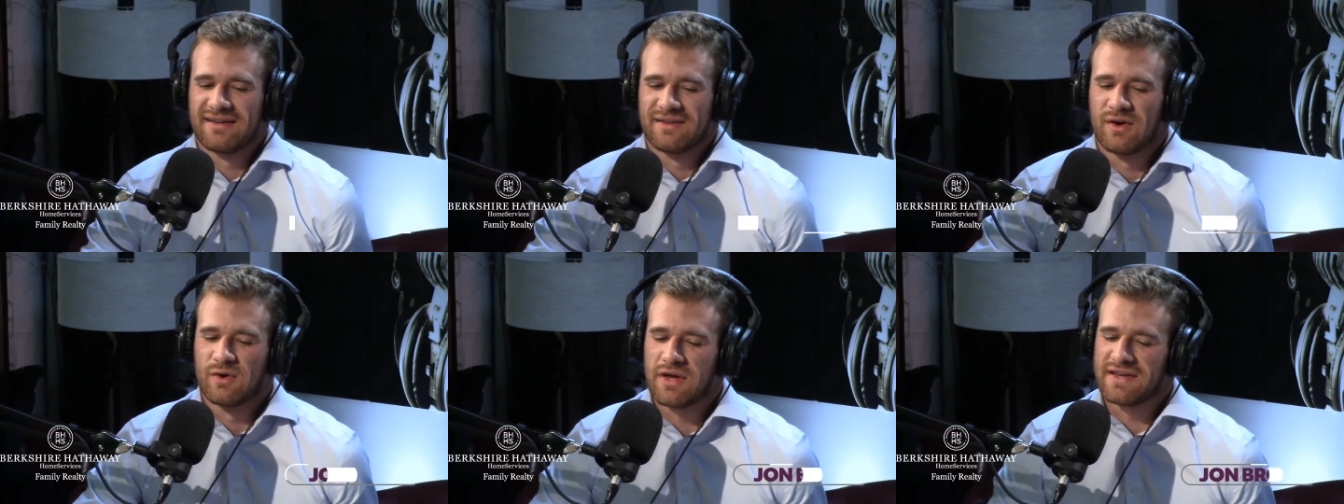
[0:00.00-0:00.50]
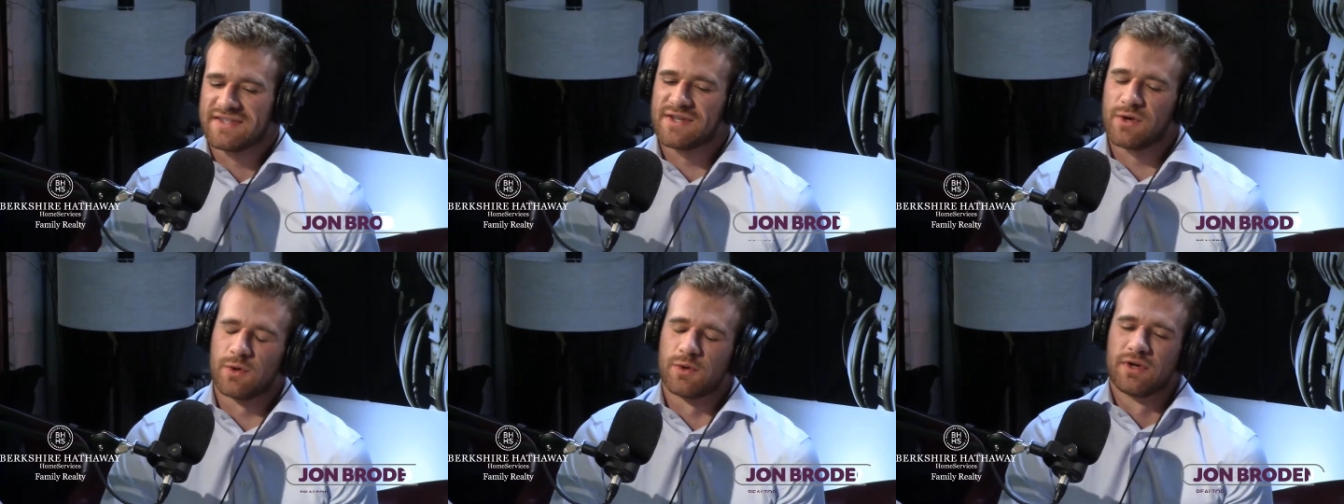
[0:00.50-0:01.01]
Okay,
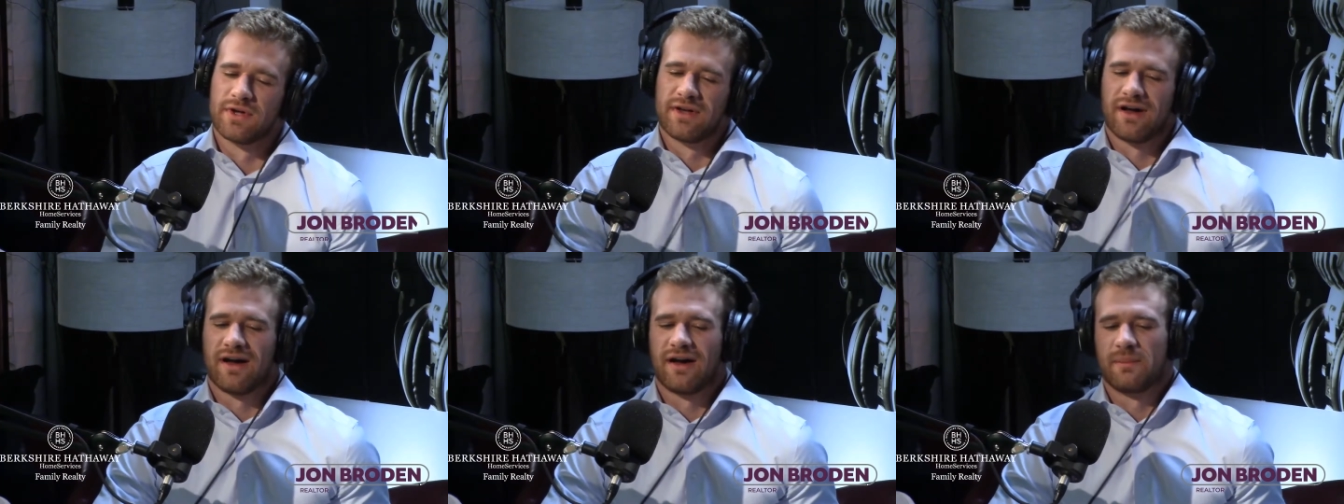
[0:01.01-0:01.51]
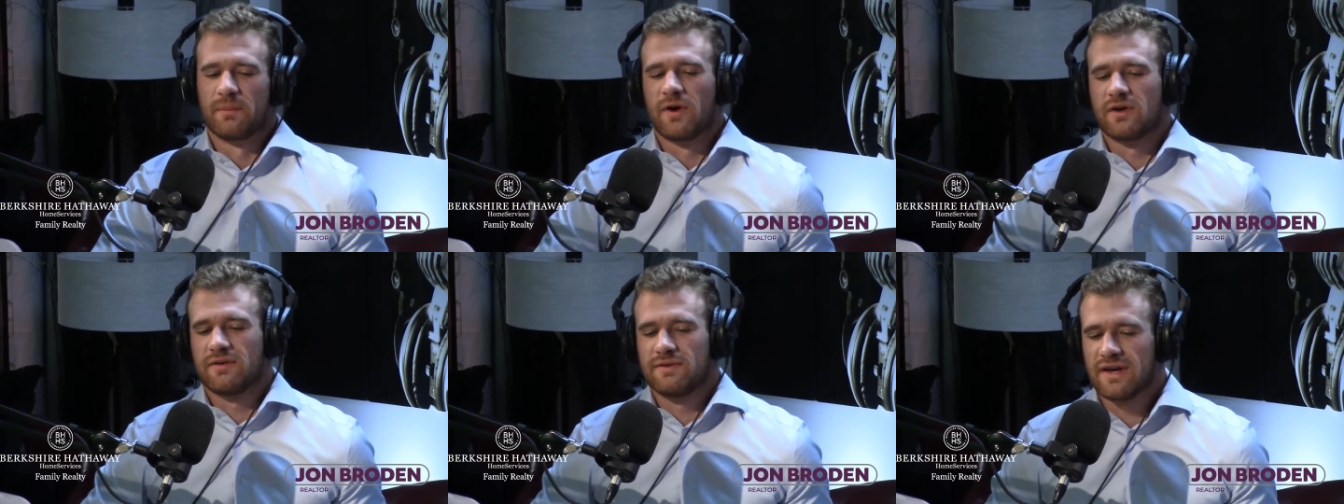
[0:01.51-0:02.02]
so um, I'll
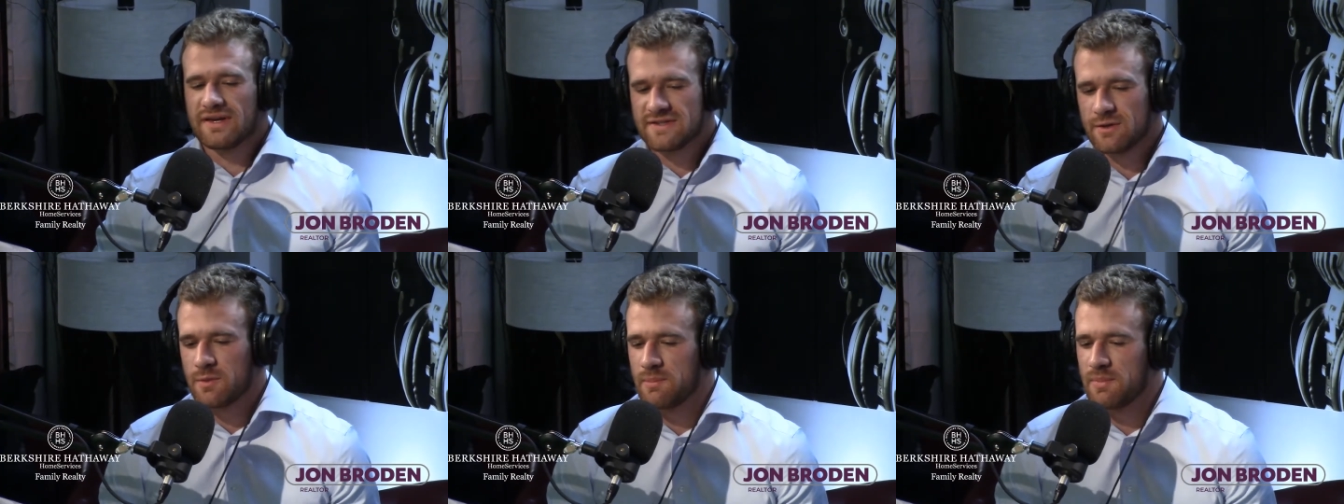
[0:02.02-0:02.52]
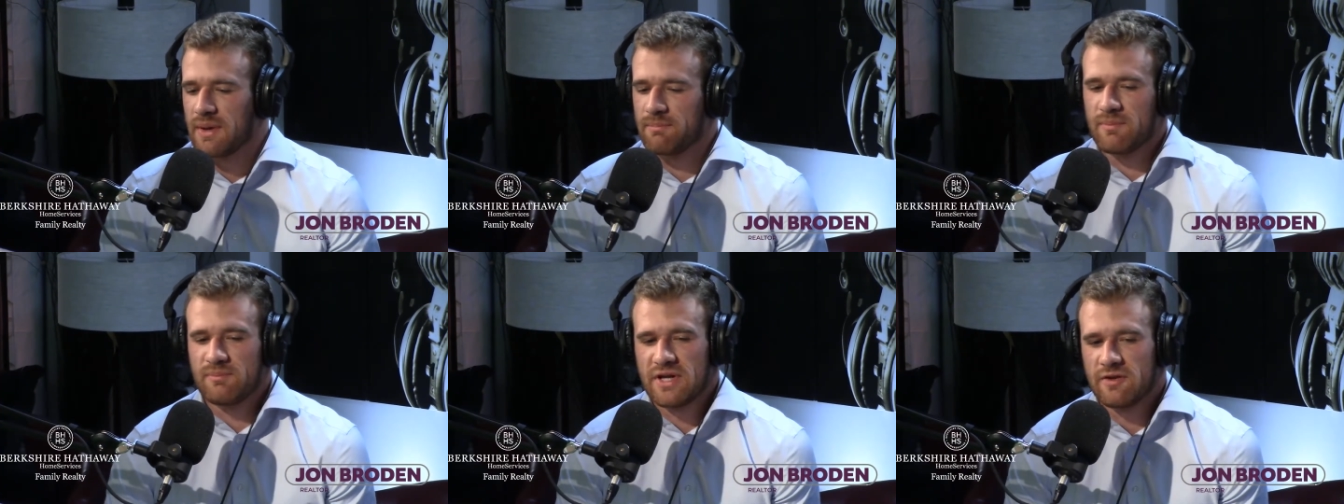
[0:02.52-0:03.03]
give you guys a little
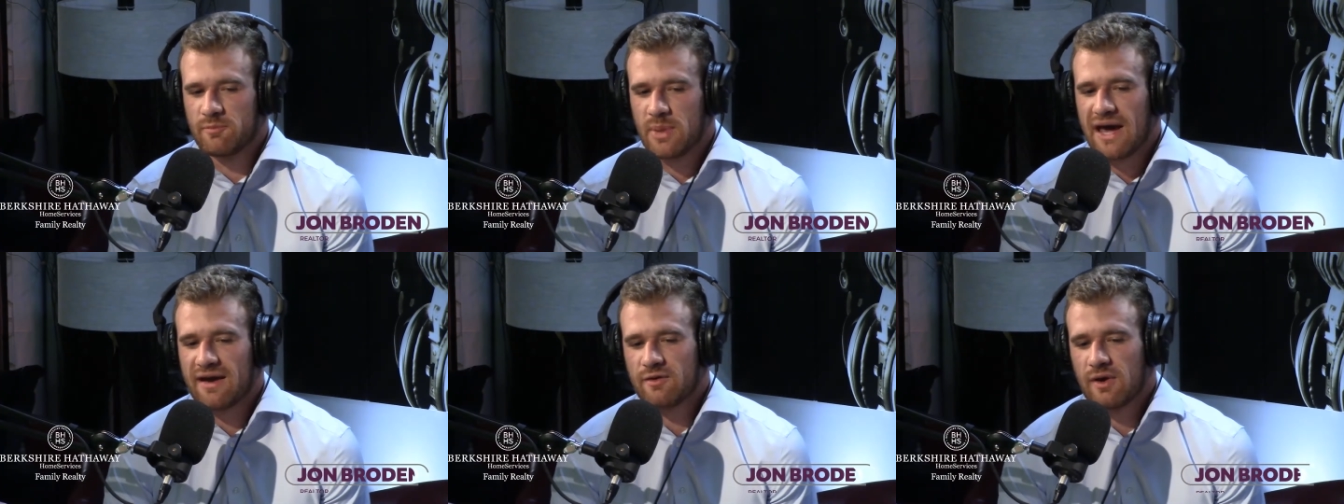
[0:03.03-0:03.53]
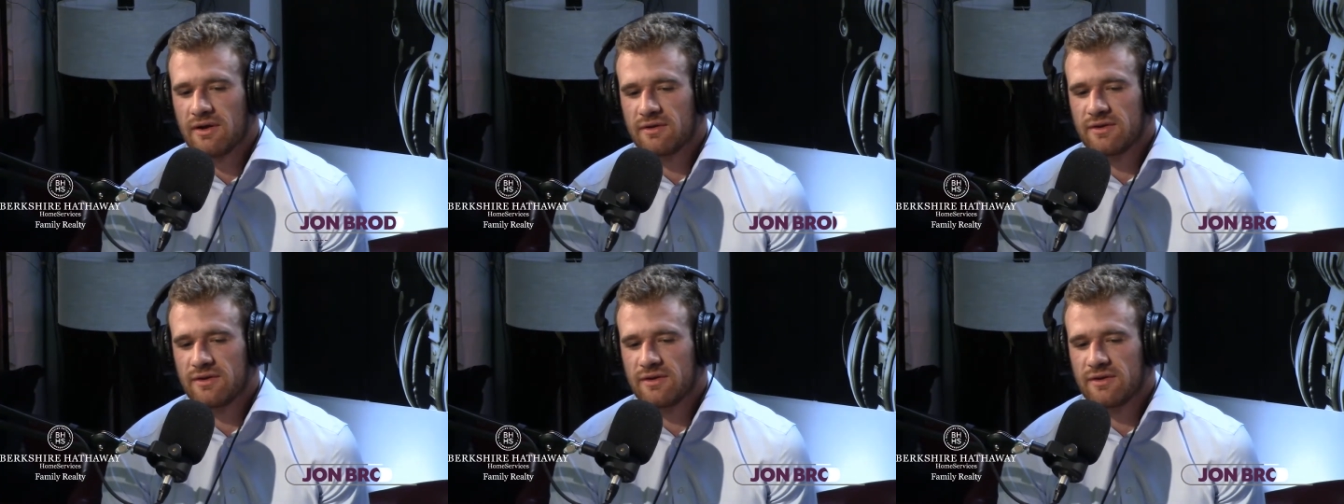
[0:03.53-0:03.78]
bit, bit of background